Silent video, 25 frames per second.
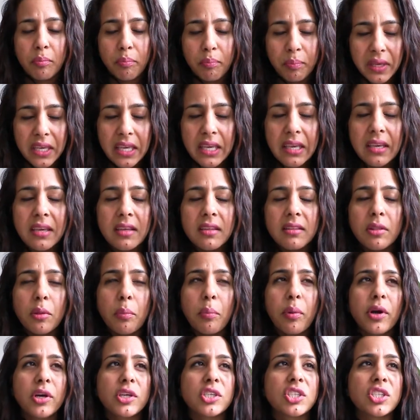Be the
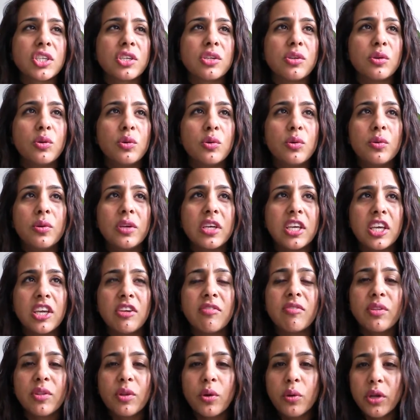person who,
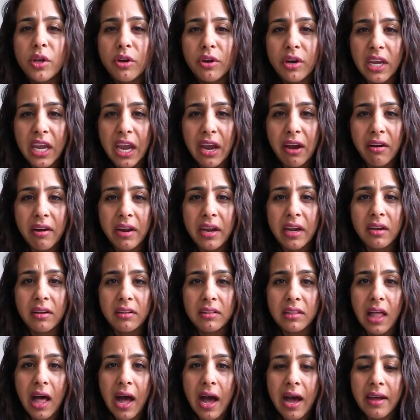even though you're carrying a
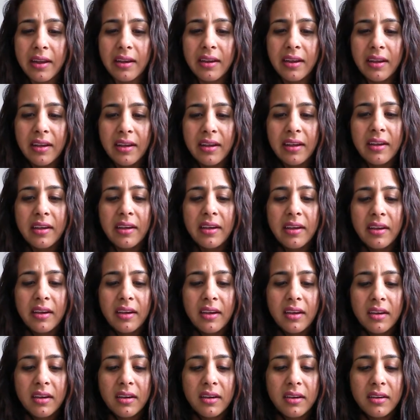lot,
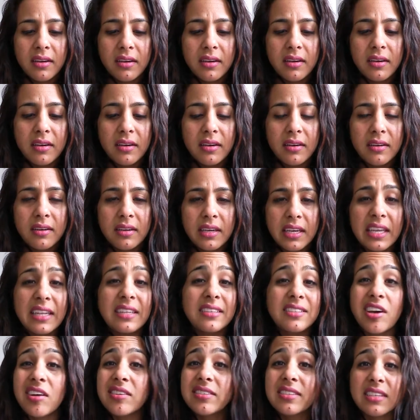
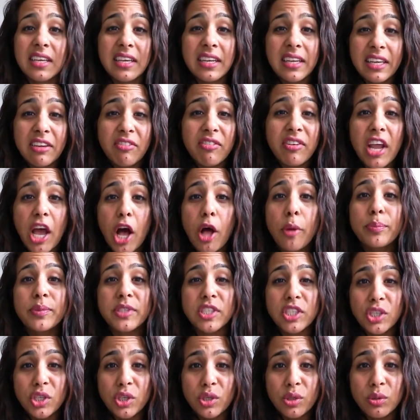it even
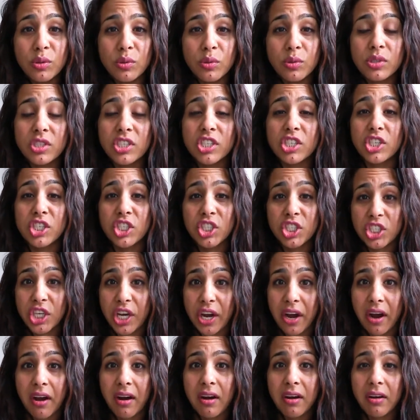helps you to
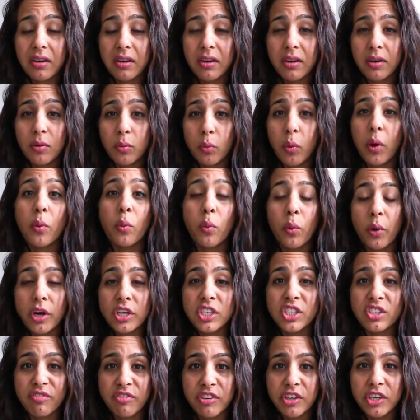share what
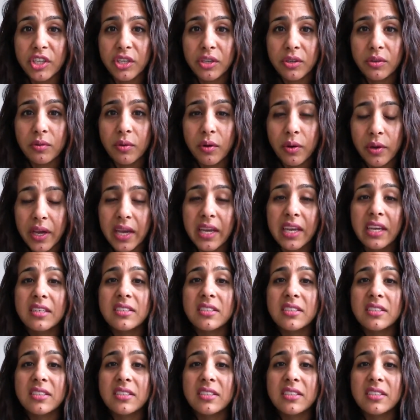works for you, okay?